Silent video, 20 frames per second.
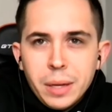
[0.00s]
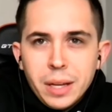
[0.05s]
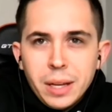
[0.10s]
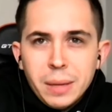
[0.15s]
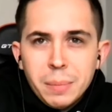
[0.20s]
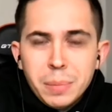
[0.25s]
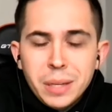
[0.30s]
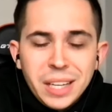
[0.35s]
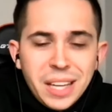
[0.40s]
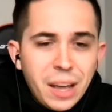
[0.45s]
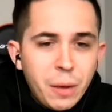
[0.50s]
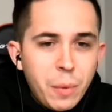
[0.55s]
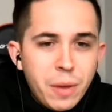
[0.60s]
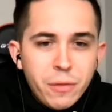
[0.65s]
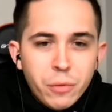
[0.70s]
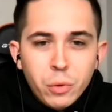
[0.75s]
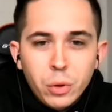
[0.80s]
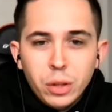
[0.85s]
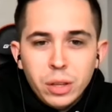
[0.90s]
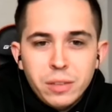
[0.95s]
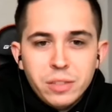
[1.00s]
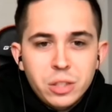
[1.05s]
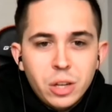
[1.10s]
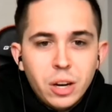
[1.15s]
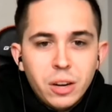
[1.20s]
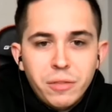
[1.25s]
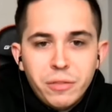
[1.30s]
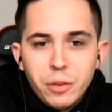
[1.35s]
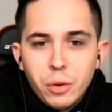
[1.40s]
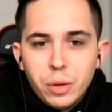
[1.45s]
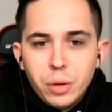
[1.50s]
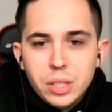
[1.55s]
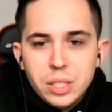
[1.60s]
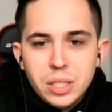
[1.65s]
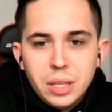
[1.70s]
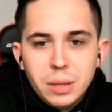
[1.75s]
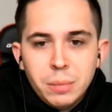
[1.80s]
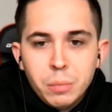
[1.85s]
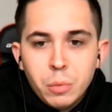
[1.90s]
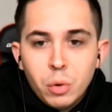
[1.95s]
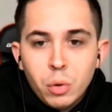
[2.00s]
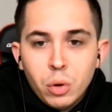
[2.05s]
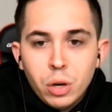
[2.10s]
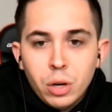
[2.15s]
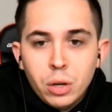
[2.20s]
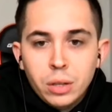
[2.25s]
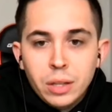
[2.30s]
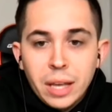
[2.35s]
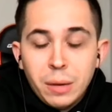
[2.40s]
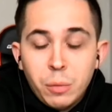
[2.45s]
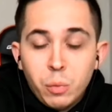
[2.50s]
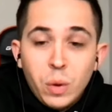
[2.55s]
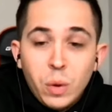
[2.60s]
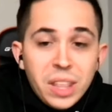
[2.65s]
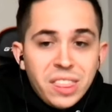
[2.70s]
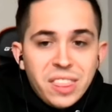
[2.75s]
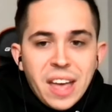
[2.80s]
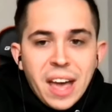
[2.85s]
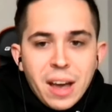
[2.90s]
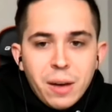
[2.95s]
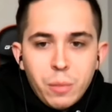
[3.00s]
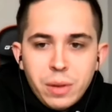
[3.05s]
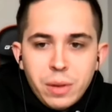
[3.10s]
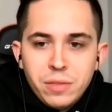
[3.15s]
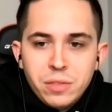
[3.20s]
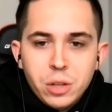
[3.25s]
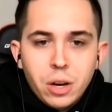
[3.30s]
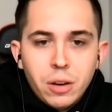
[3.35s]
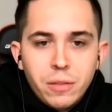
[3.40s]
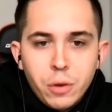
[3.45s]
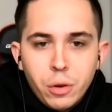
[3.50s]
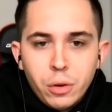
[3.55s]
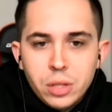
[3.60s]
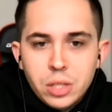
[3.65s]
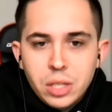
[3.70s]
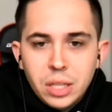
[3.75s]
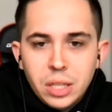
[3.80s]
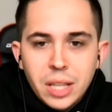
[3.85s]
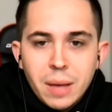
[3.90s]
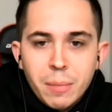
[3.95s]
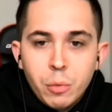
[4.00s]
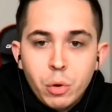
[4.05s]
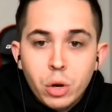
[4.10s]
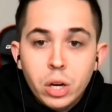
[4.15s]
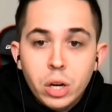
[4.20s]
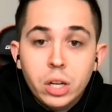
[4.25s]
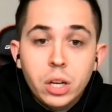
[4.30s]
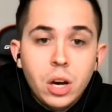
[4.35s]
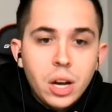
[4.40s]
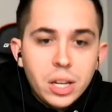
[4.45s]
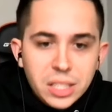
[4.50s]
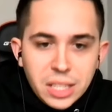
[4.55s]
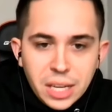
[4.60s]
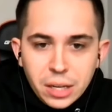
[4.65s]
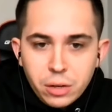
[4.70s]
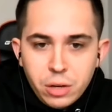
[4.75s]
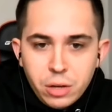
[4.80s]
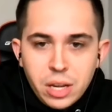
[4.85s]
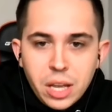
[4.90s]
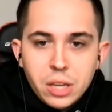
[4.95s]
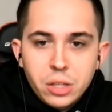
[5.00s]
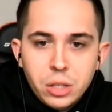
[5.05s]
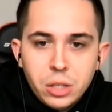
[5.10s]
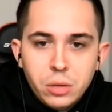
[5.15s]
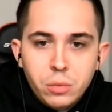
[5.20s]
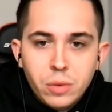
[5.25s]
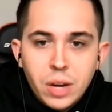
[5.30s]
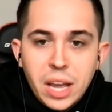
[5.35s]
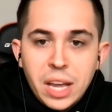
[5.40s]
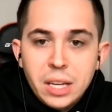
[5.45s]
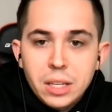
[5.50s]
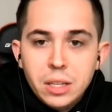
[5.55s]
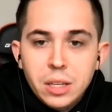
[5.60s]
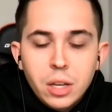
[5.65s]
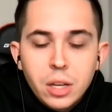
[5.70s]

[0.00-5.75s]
But again, we've really started focusing more, like with that, we've started focusing a lot more on content creation, right?